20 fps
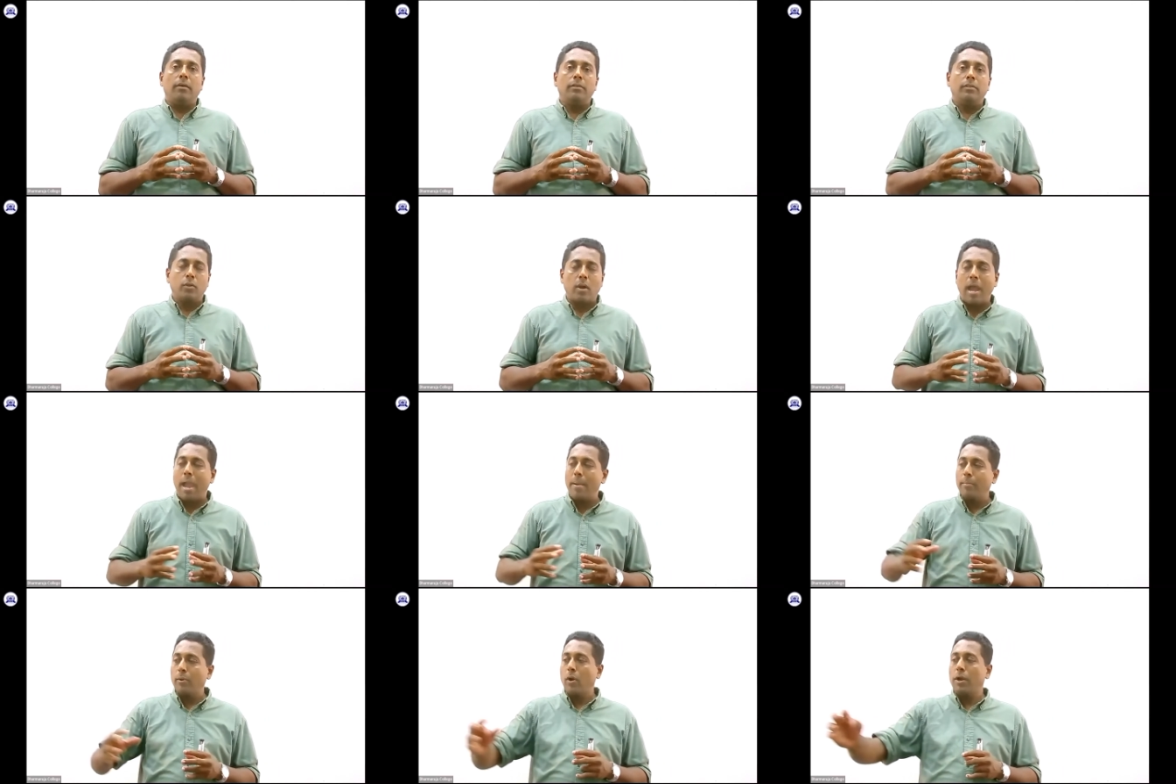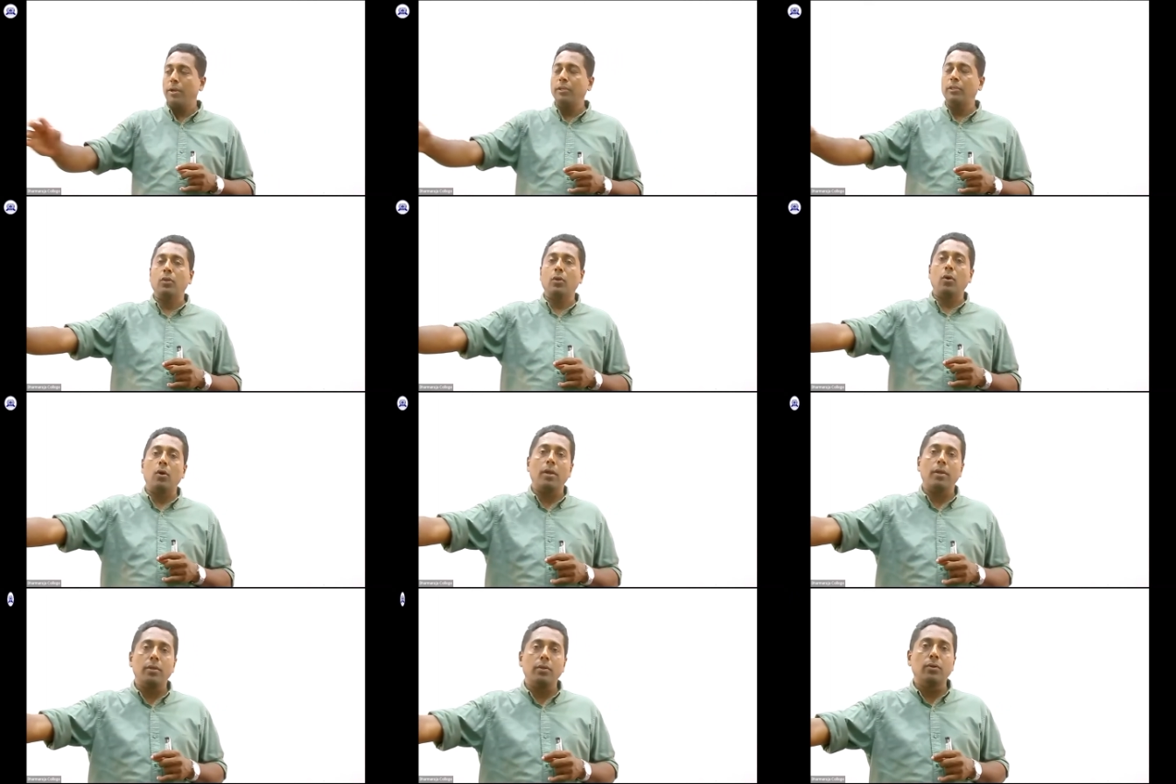So I'm going to
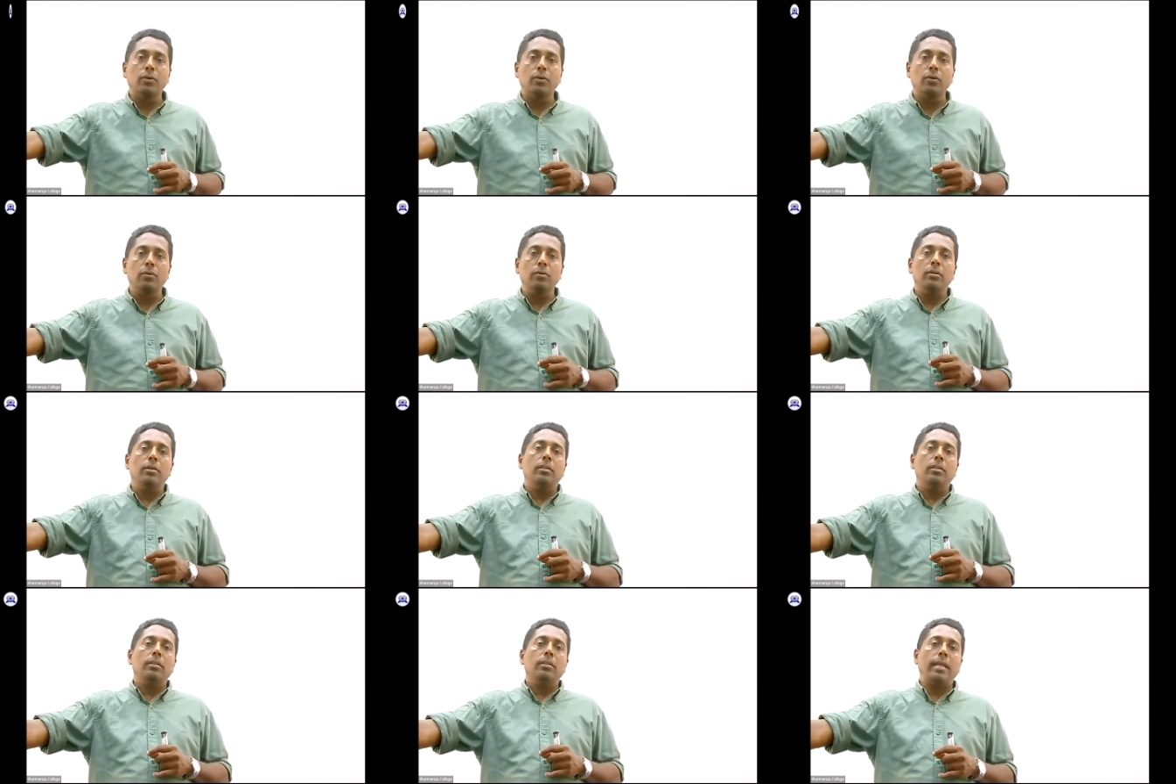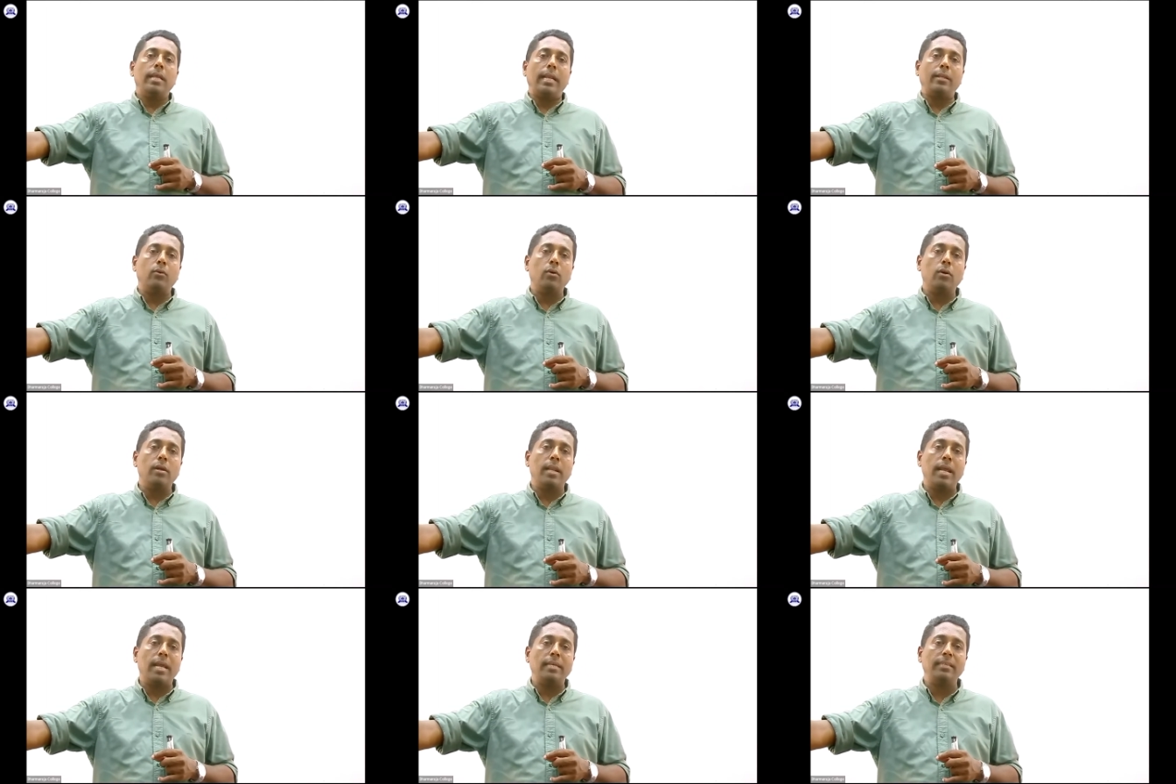show you that
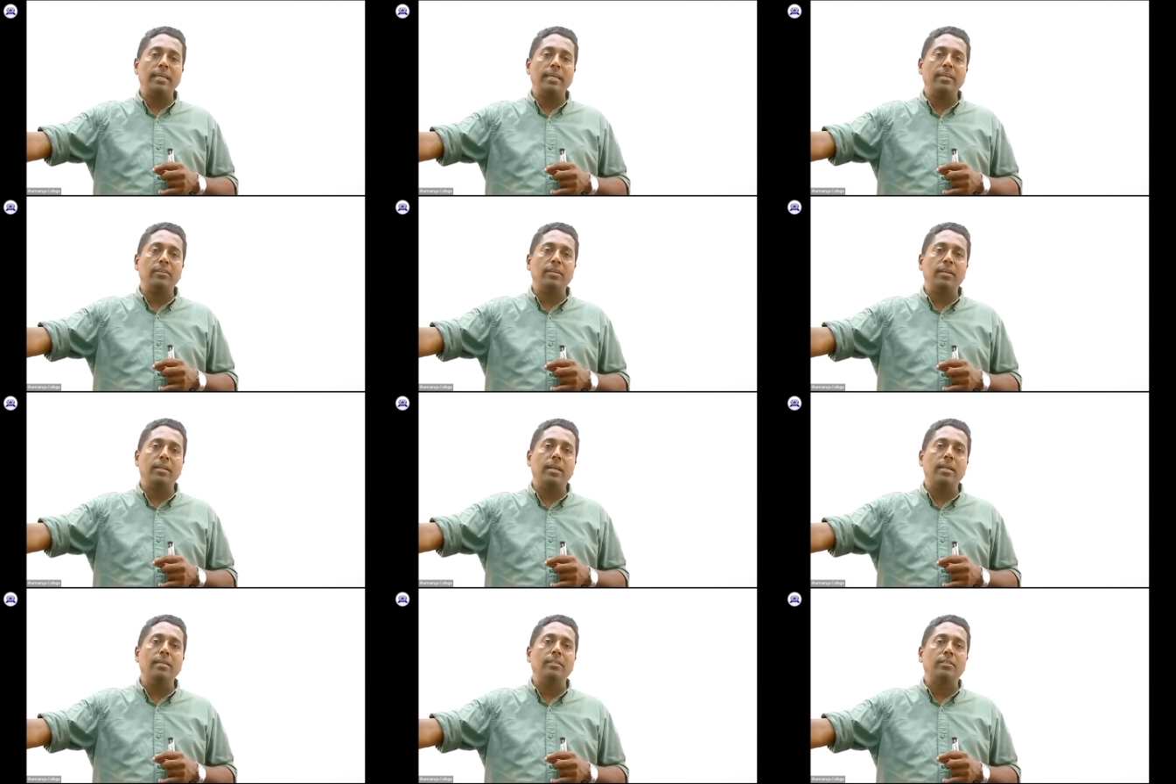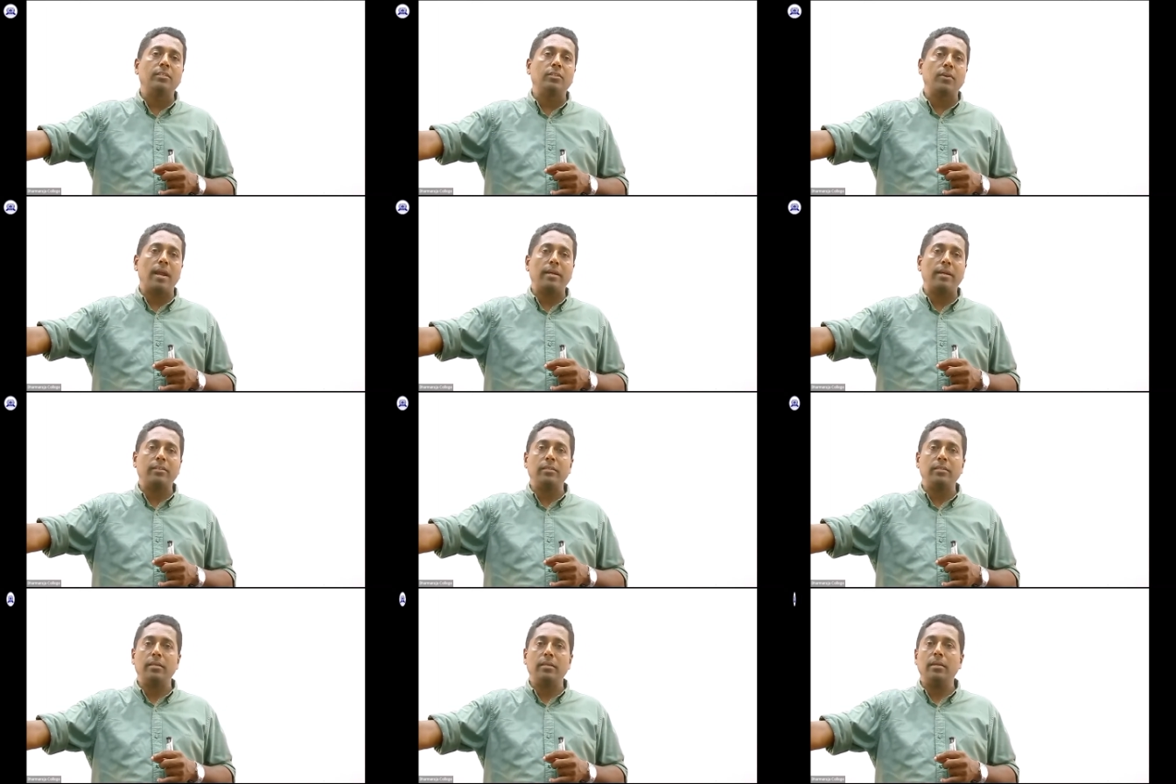organizational
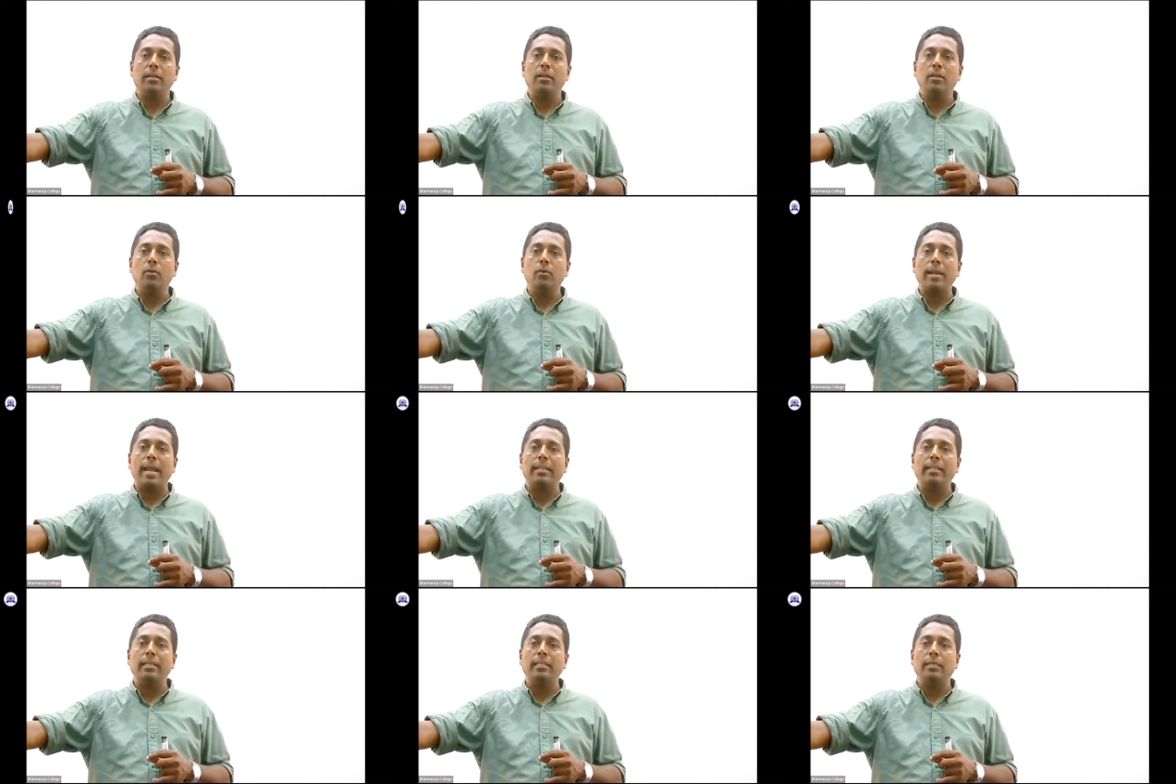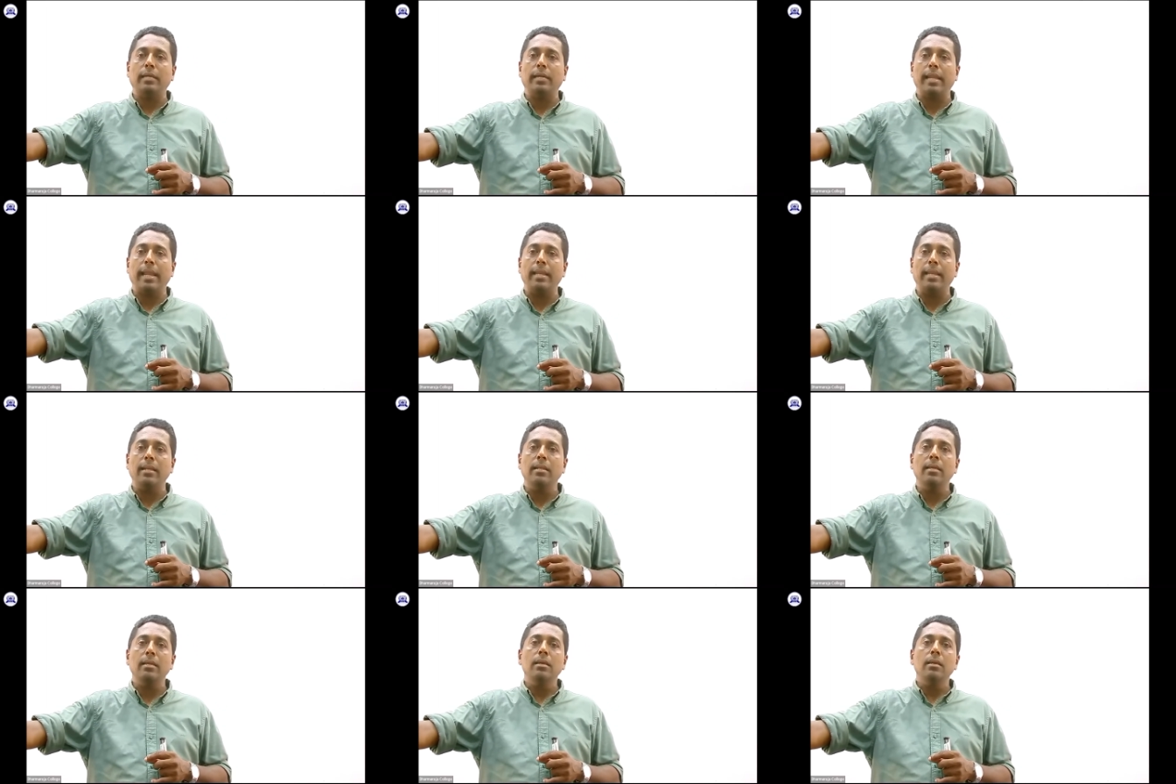structure. Look at this again.